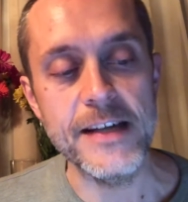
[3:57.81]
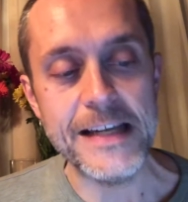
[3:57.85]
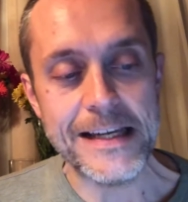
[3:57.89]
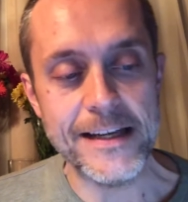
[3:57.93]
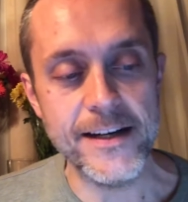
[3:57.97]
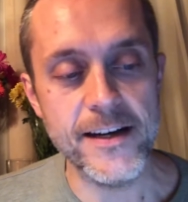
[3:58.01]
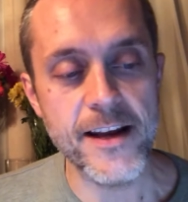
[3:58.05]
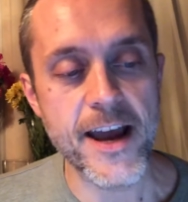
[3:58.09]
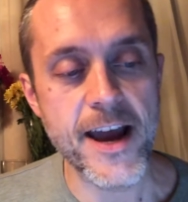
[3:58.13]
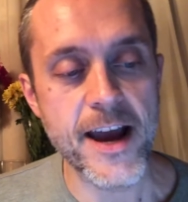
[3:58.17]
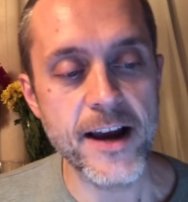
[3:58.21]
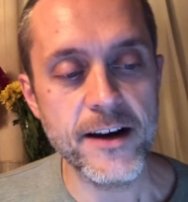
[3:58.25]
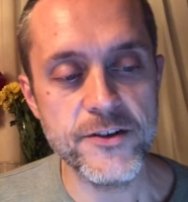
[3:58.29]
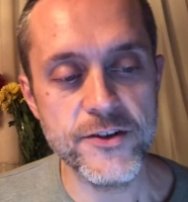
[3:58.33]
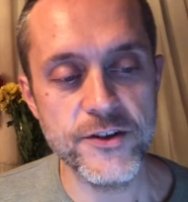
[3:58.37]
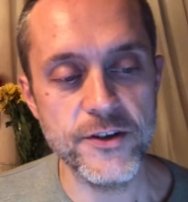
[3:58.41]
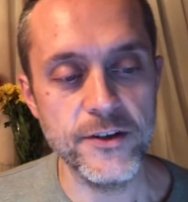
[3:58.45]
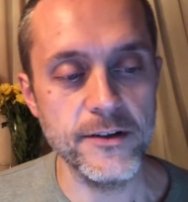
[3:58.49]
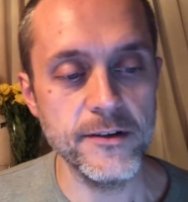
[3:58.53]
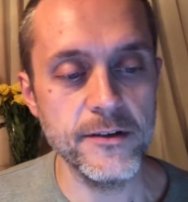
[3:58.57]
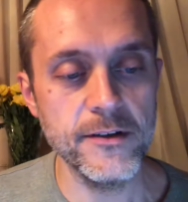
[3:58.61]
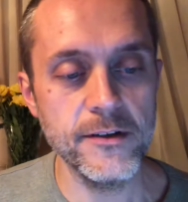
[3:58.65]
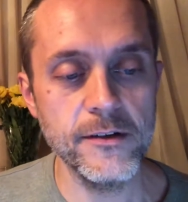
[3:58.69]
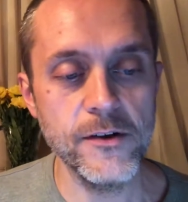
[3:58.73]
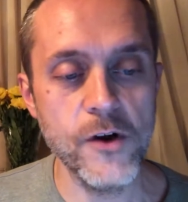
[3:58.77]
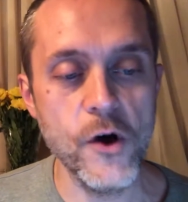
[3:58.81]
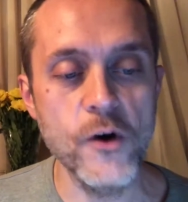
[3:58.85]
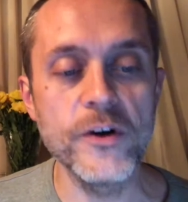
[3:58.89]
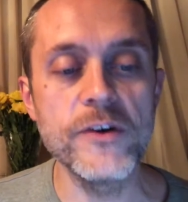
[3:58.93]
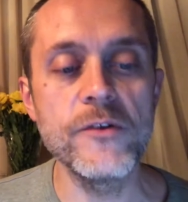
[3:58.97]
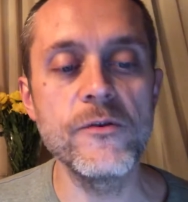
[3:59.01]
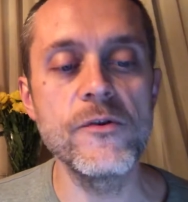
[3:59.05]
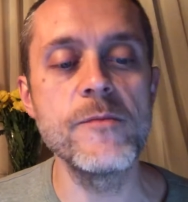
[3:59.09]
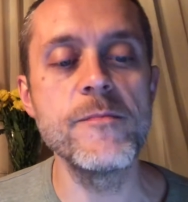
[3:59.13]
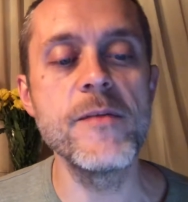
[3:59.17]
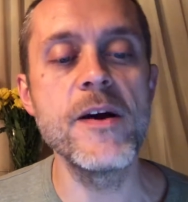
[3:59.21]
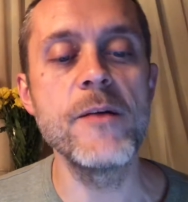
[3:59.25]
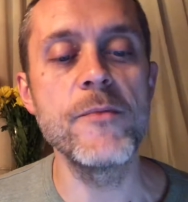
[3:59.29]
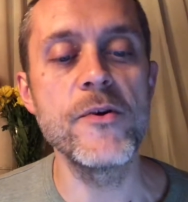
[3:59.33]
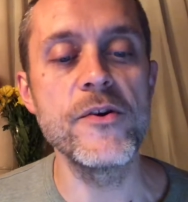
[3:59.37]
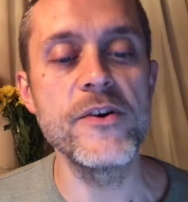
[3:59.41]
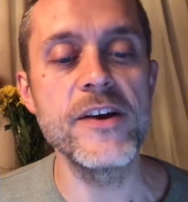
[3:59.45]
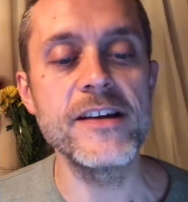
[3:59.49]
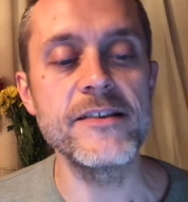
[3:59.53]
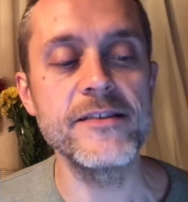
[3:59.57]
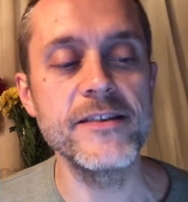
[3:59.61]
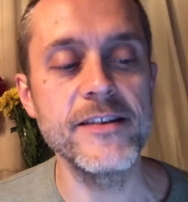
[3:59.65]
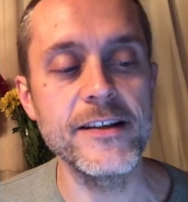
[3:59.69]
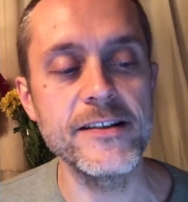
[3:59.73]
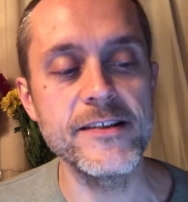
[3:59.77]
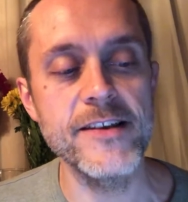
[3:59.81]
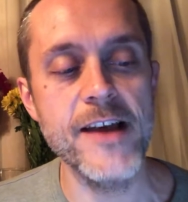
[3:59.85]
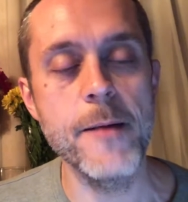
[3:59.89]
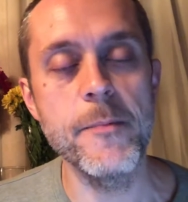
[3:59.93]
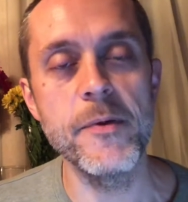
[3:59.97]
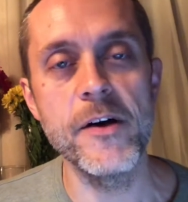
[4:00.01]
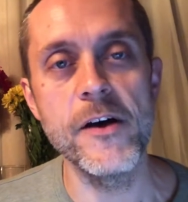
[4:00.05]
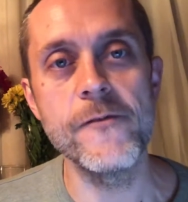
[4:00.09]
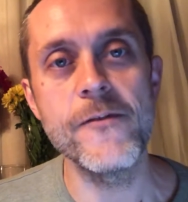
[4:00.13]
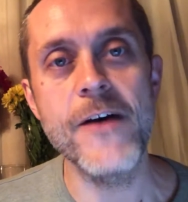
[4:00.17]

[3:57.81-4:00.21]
inaction, only remembered as an example of